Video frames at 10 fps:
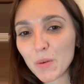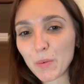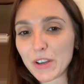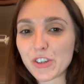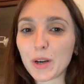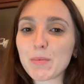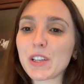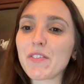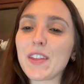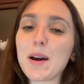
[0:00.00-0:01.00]
in terms
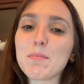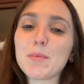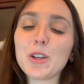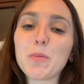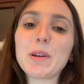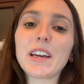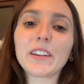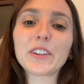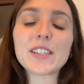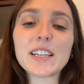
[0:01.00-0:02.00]
of them, being in
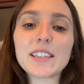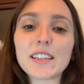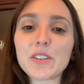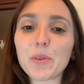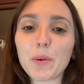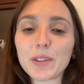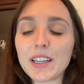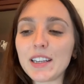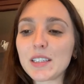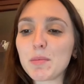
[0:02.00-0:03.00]
their seats and doing what they
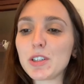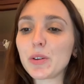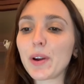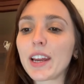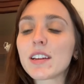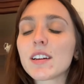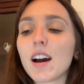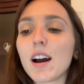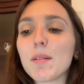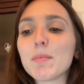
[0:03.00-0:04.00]
need to be doing.
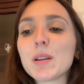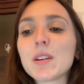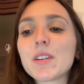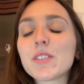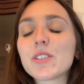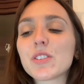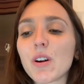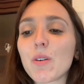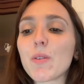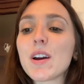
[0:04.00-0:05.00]

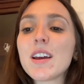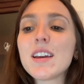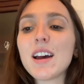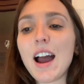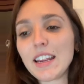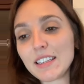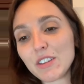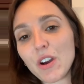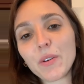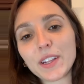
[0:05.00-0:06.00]
So I
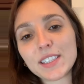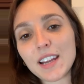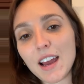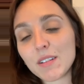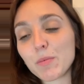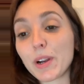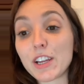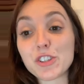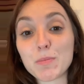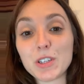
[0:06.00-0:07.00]
know that's not what I
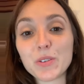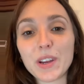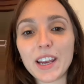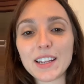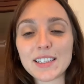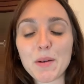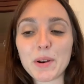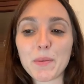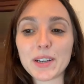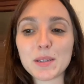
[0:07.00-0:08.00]
should be doing and it's not what
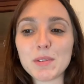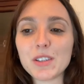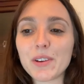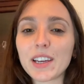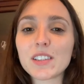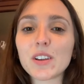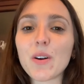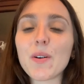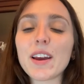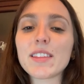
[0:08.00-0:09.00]
I want to be doing.
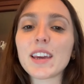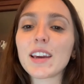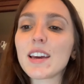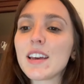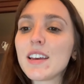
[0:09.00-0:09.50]
So I think